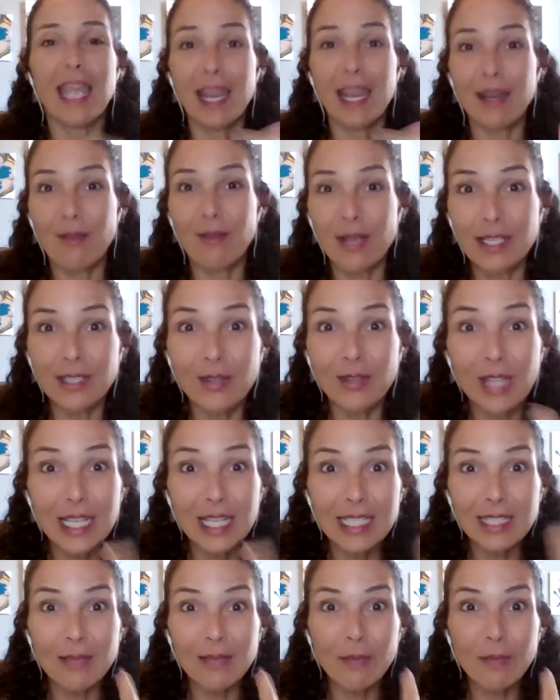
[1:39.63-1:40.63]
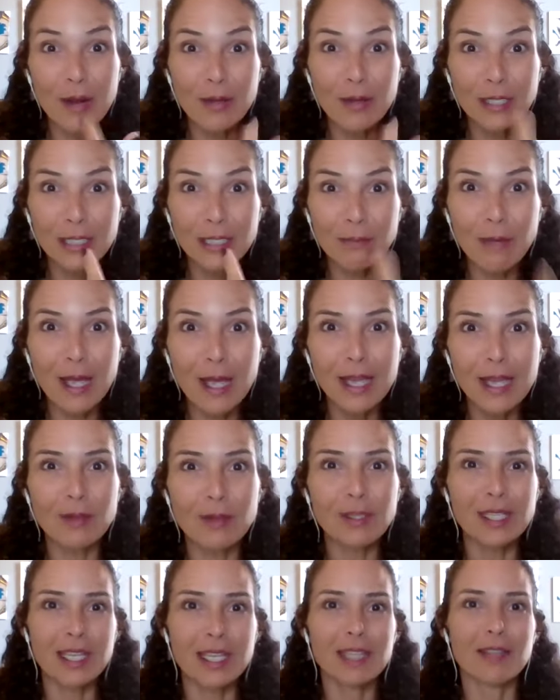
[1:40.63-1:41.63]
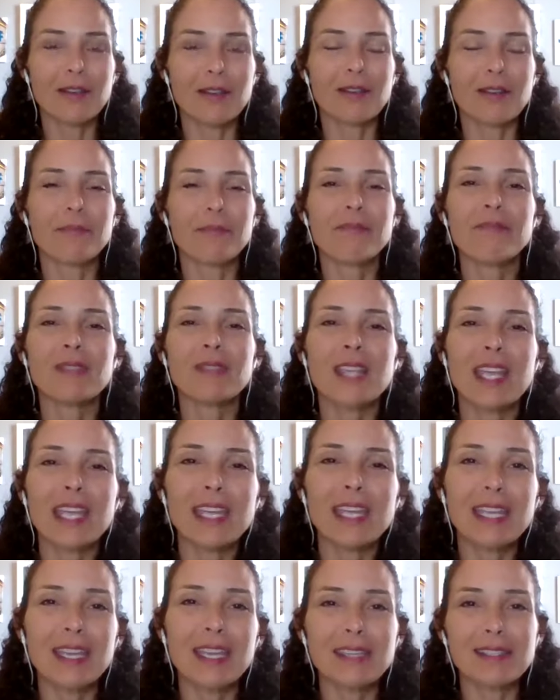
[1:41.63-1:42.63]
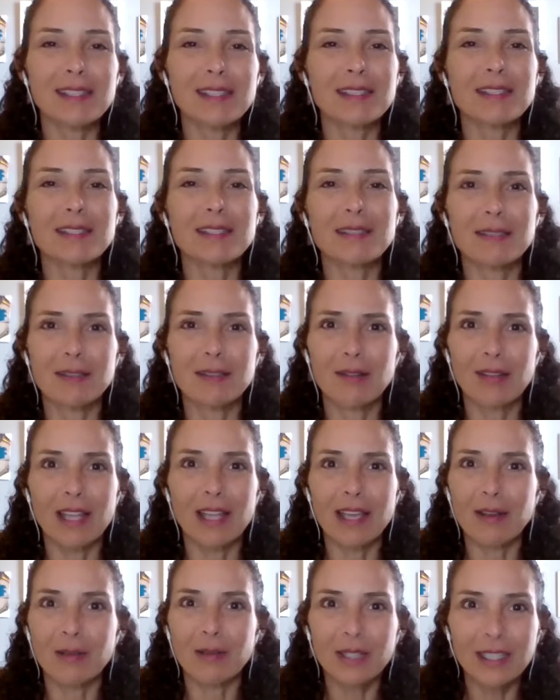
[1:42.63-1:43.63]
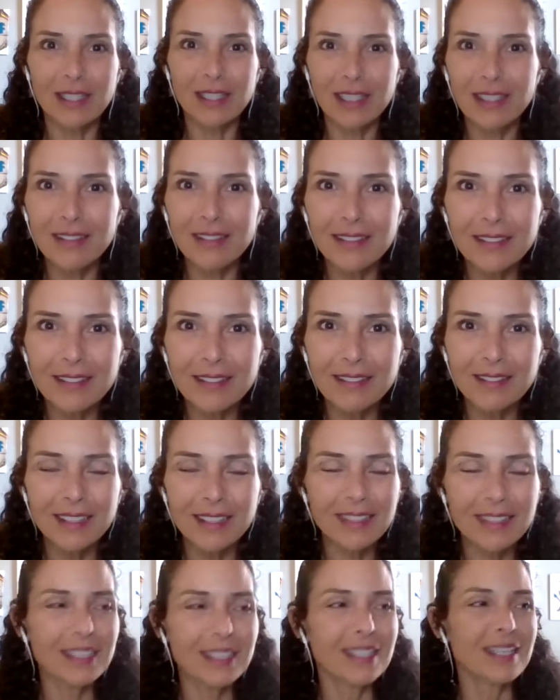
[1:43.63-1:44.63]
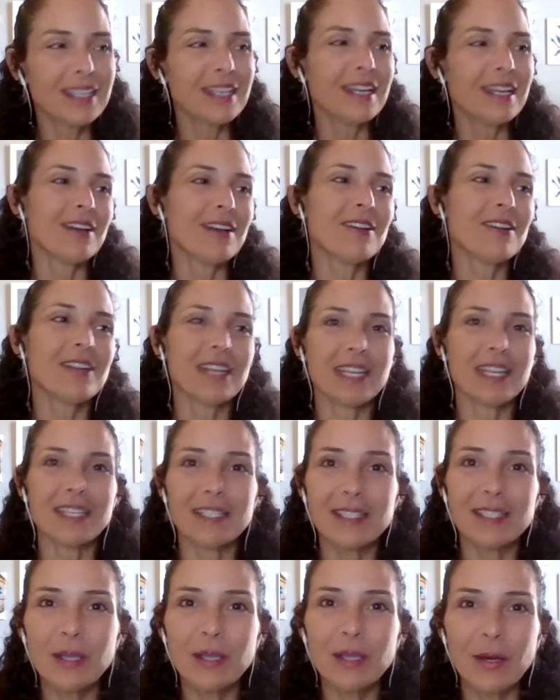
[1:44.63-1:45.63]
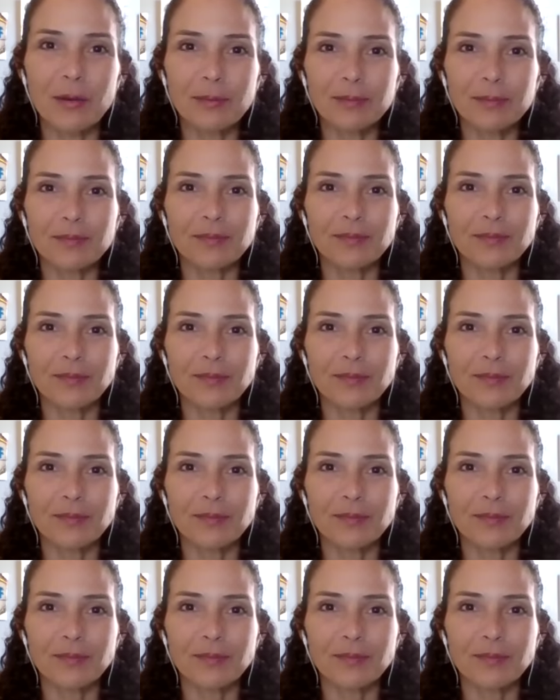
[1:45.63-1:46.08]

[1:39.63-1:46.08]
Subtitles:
Anyway, so that's the brown spot you see there, in case it's, you're like, what the hell's going on? Okay, so